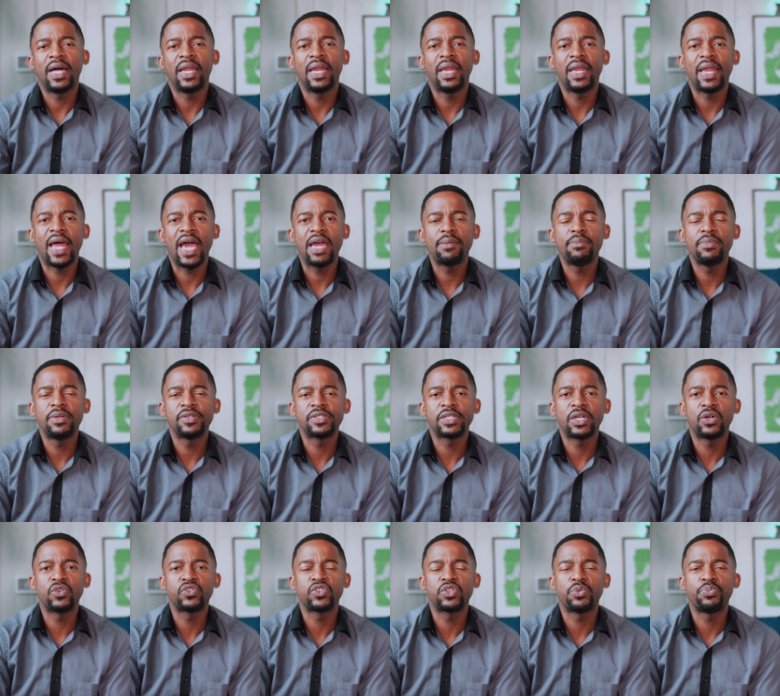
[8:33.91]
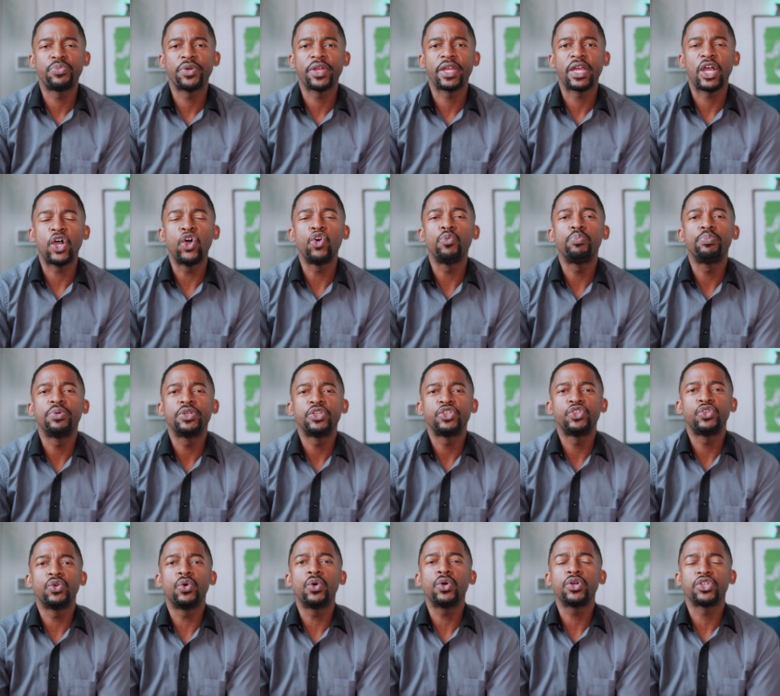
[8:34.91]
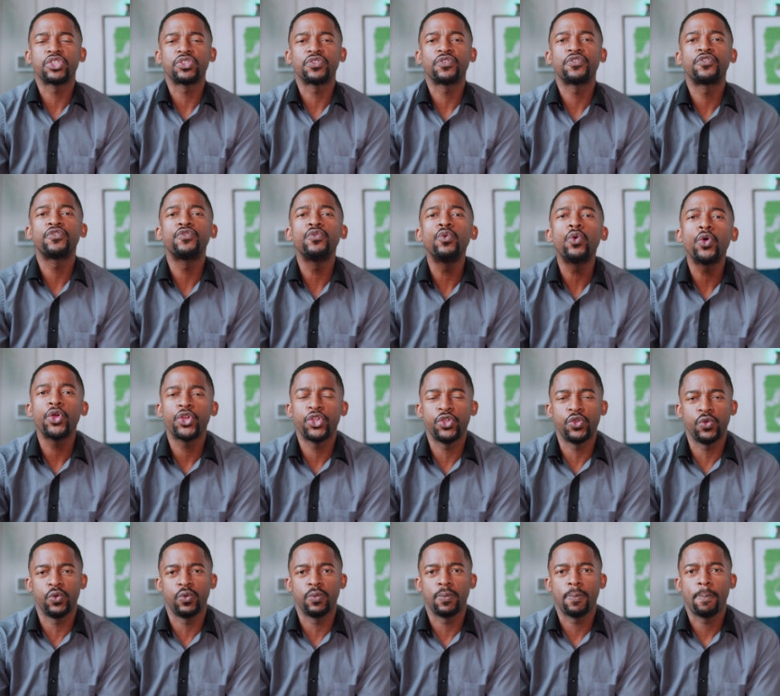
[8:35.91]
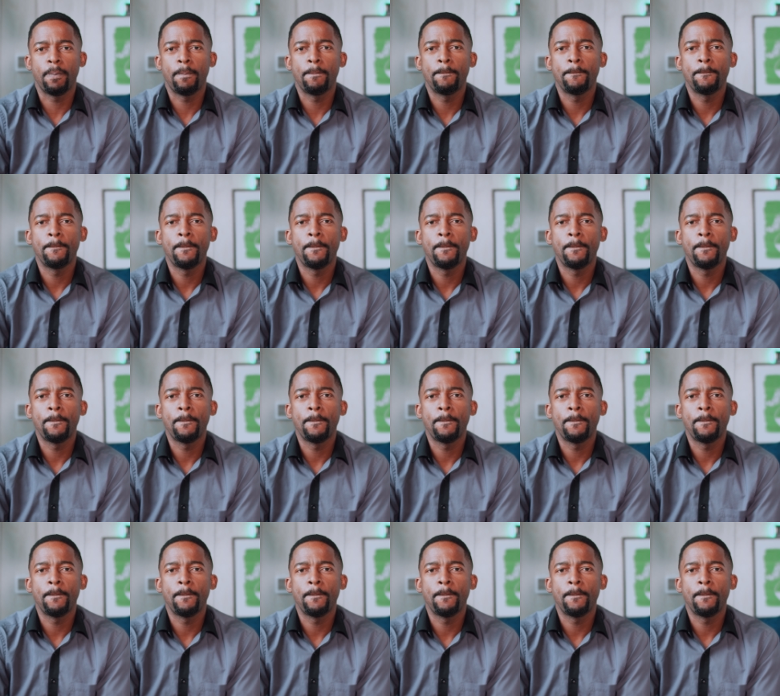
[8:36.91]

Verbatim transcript: Alignment is going to bring open doors for you.